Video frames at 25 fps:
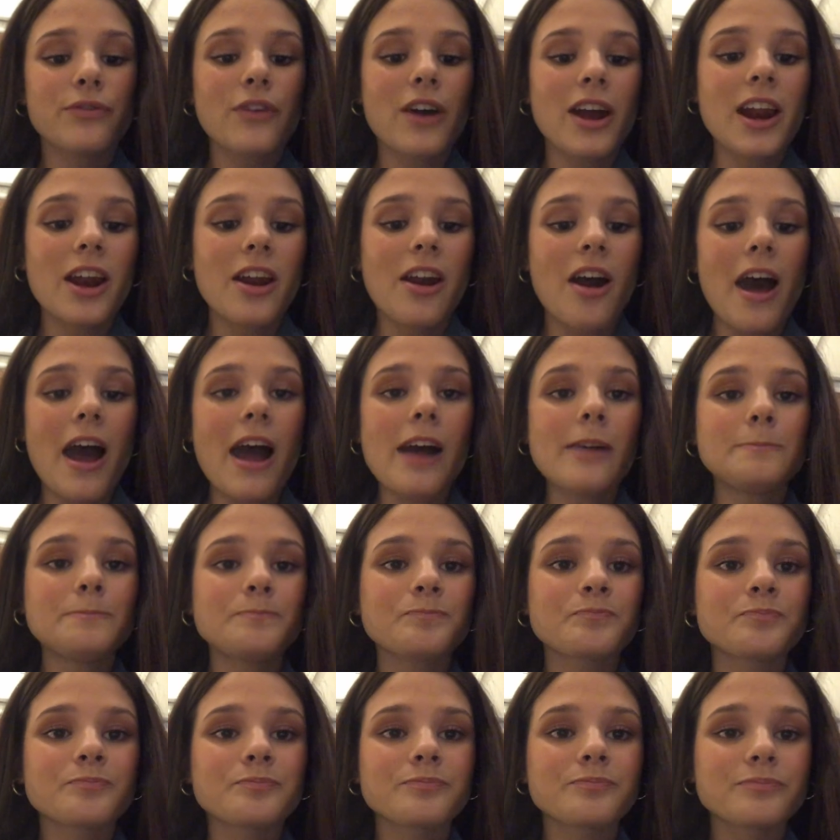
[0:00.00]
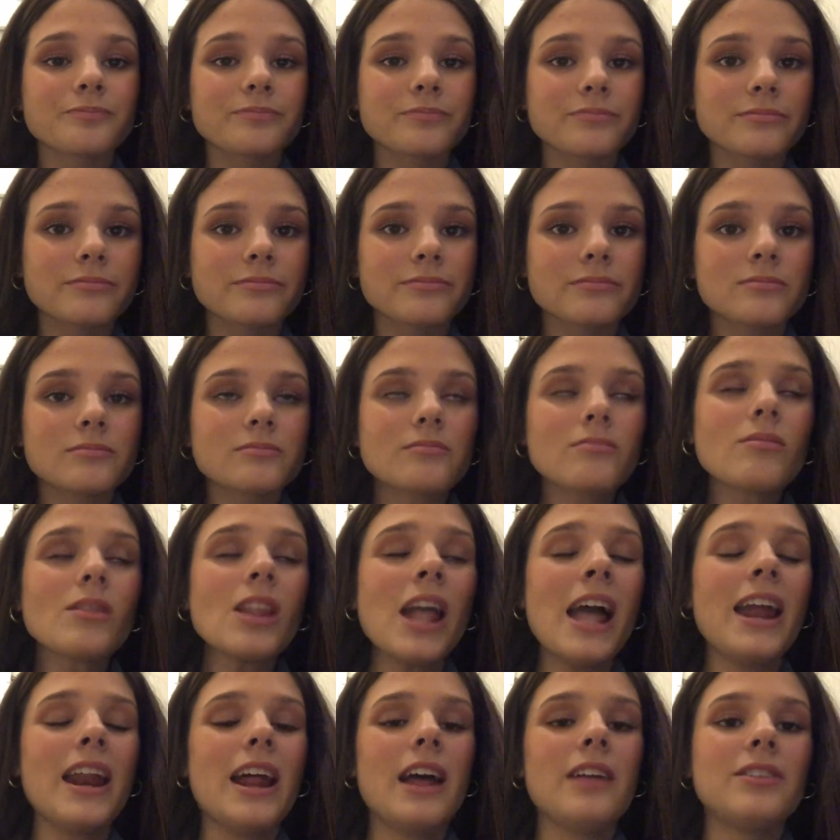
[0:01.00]
Friday night.
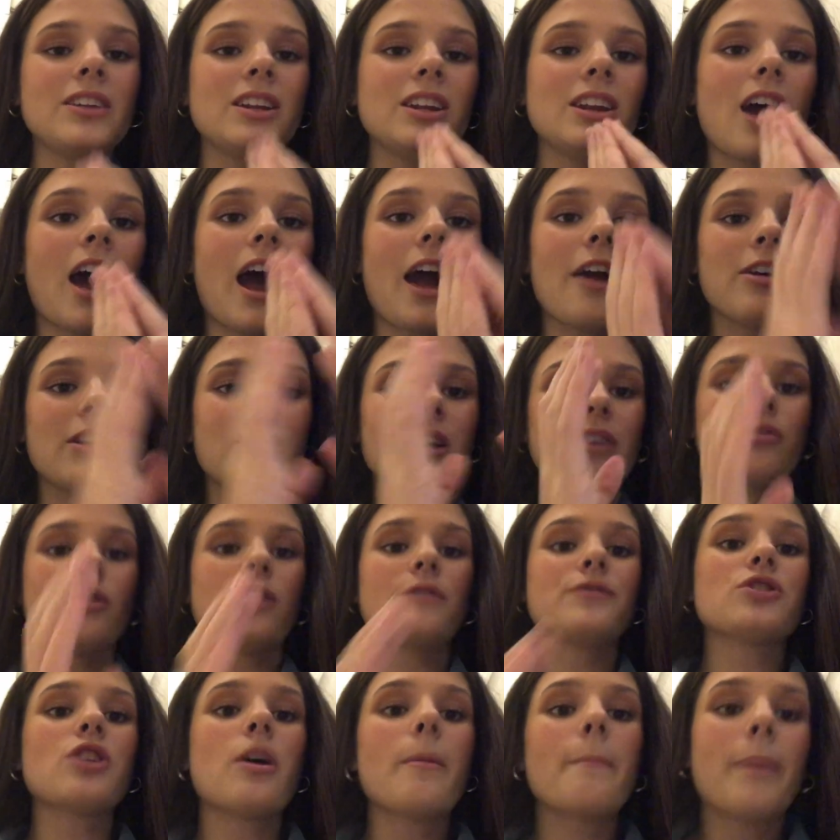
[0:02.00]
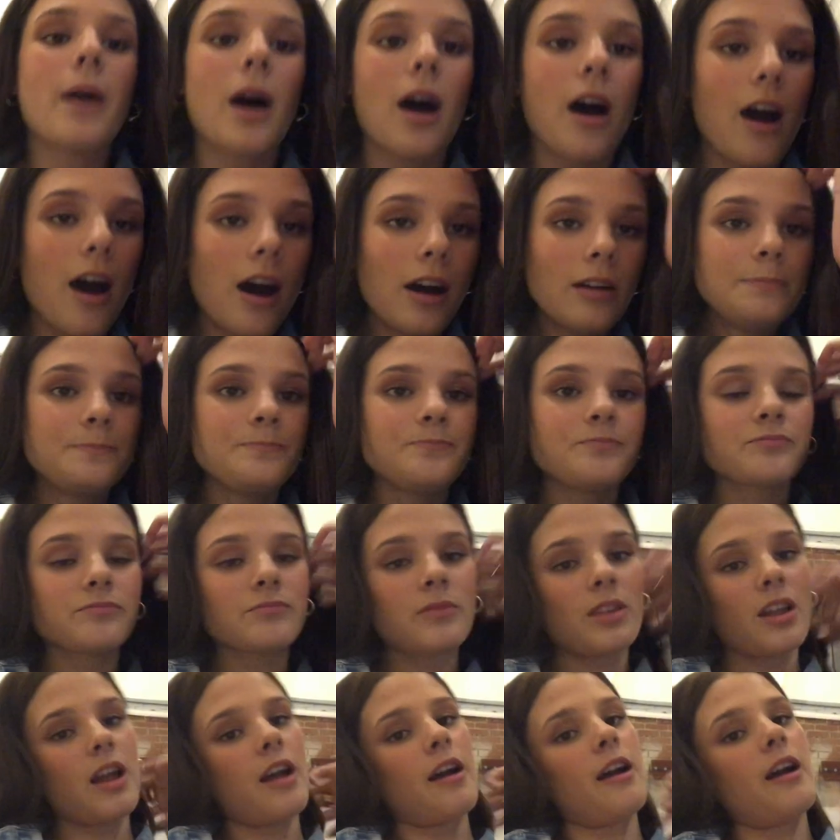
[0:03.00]
And Anthony and I are at a rooftop bar.
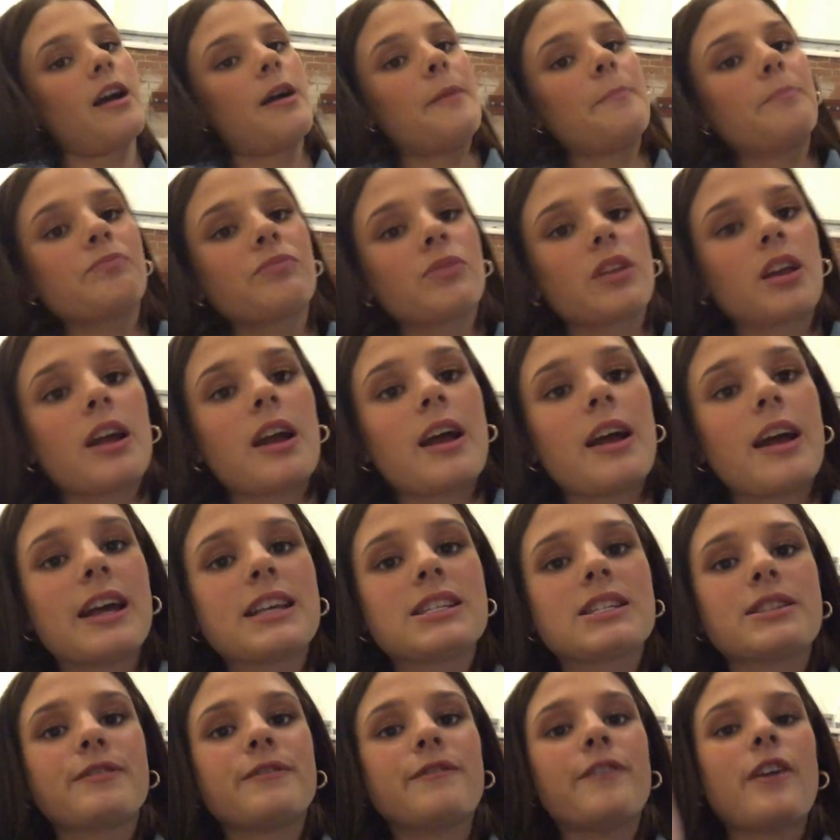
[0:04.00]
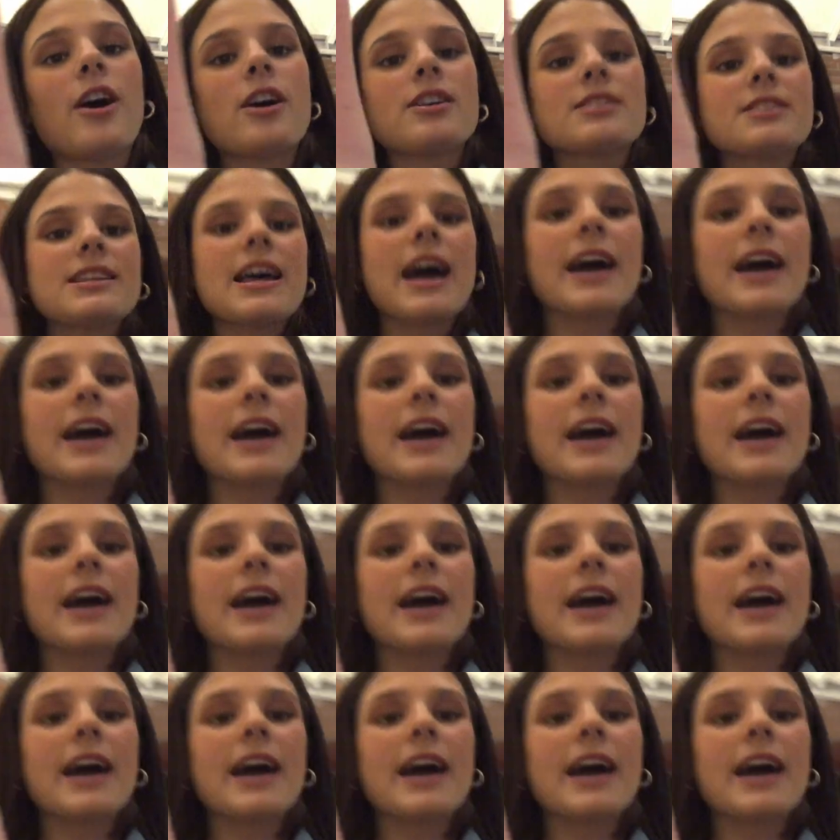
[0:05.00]
His first